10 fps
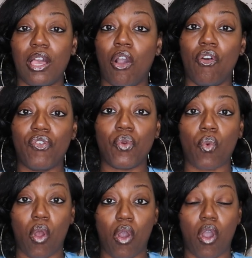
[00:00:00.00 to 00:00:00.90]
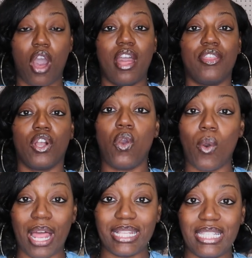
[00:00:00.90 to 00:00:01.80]
overall the
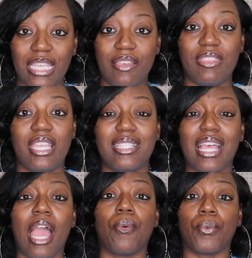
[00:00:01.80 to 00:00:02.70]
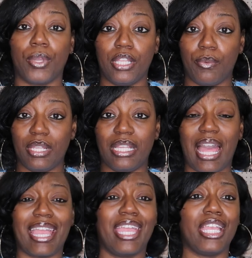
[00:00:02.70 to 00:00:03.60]
quality of these i really really
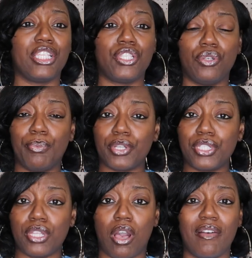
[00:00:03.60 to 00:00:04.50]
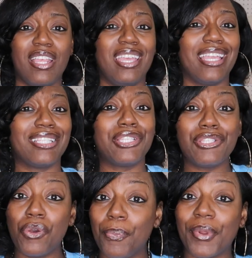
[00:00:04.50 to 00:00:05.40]
like it's super soft
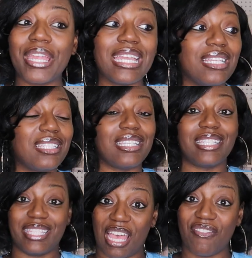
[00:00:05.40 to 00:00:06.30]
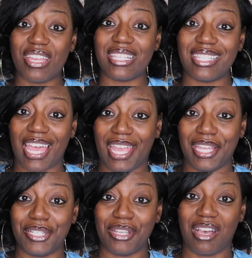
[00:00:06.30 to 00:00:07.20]
super easy seven
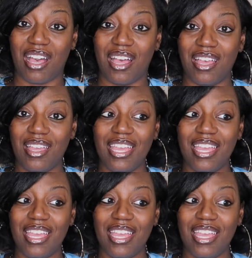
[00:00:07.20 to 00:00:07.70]
seconds y'all